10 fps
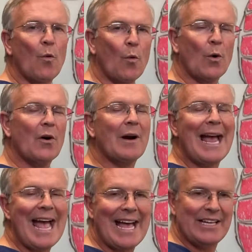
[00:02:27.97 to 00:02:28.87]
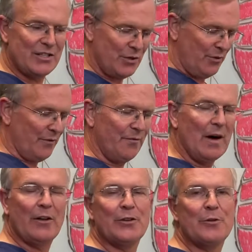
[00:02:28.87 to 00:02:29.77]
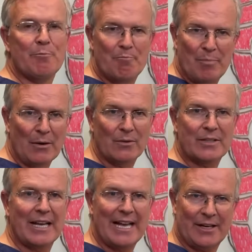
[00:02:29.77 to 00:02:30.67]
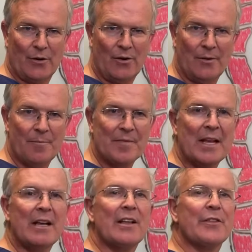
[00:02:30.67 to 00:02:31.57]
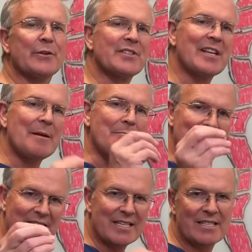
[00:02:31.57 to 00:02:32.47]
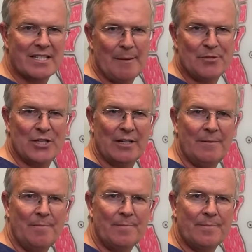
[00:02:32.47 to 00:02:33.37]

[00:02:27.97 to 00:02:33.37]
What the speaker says: or add to the volume bulk at all. There is a misconception,